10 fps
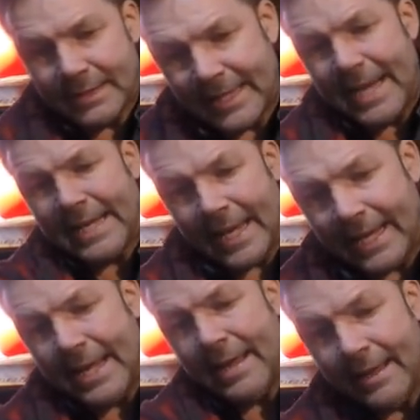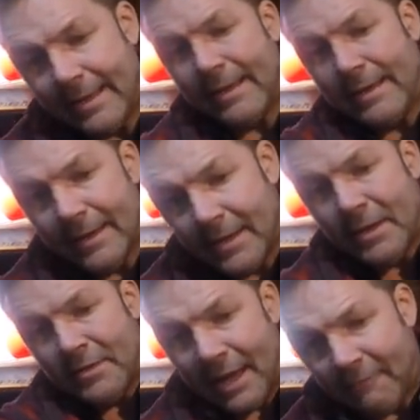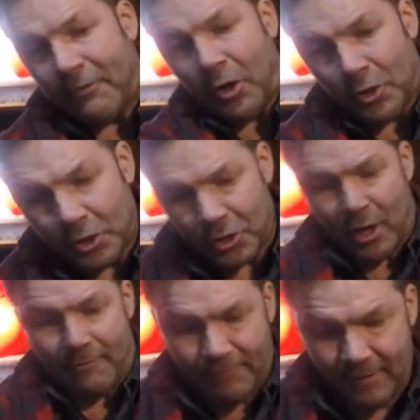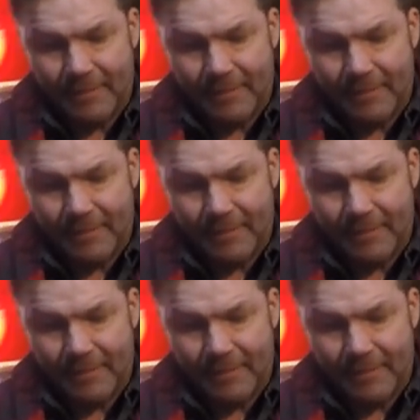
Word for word: taking that varnish off.